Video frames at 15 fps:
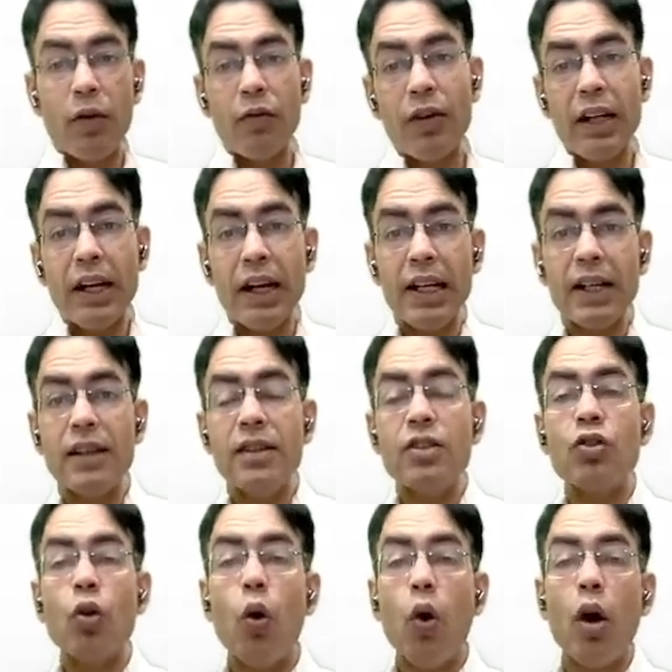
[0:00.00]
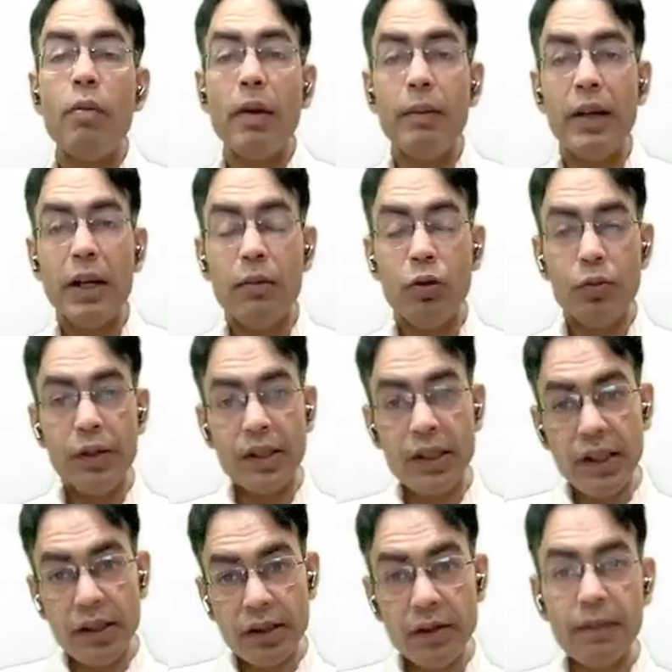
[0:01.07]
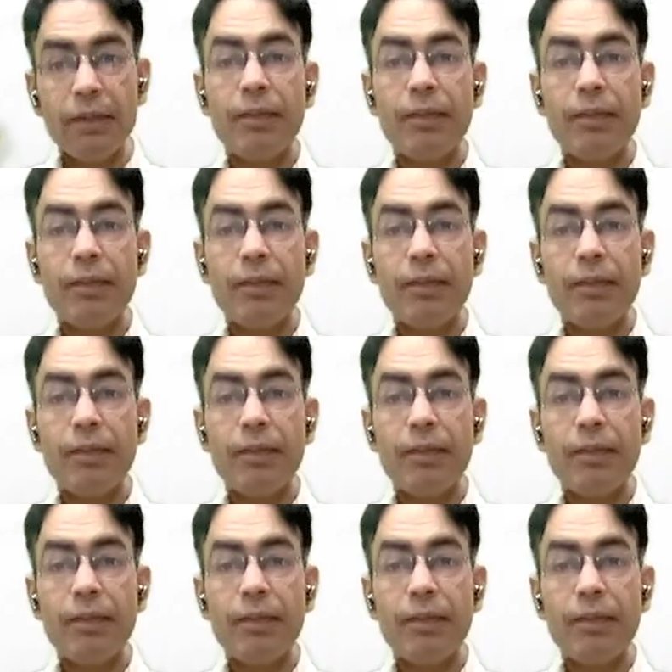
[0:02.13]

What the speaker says: of free radicals or maybe WBCs.